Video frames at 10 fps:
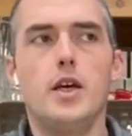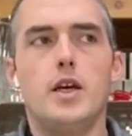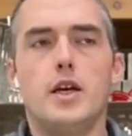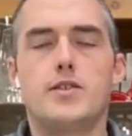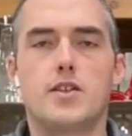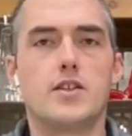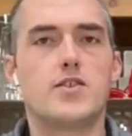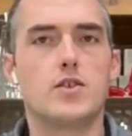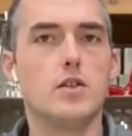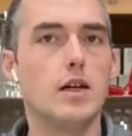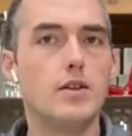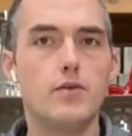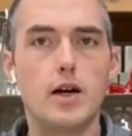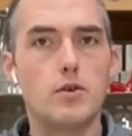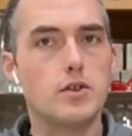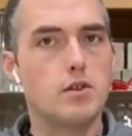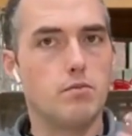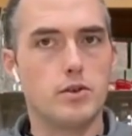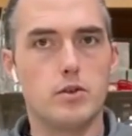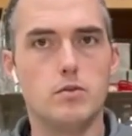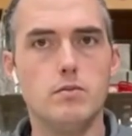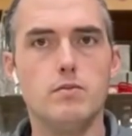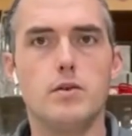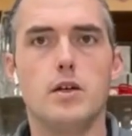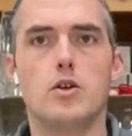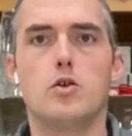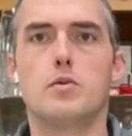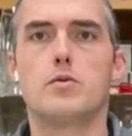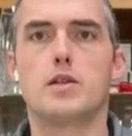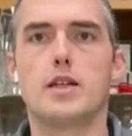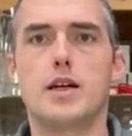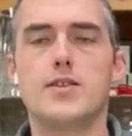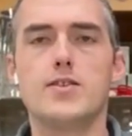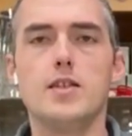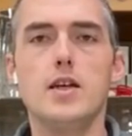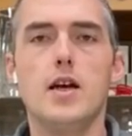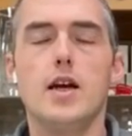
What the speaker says: It's going to still allow the flowers to bloom and open really nicely,